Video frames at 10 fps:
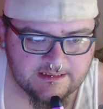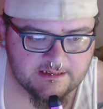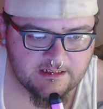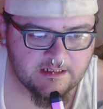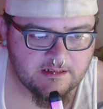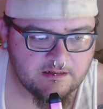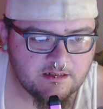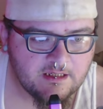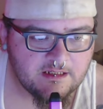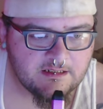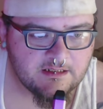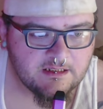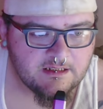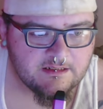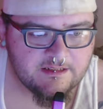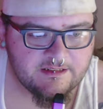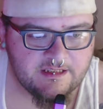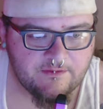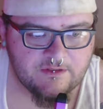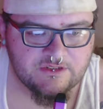Did the definition of nigger change?
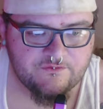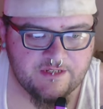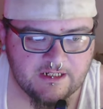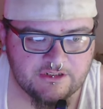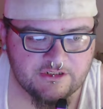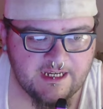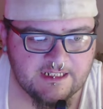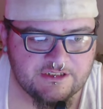Oh, that should be good.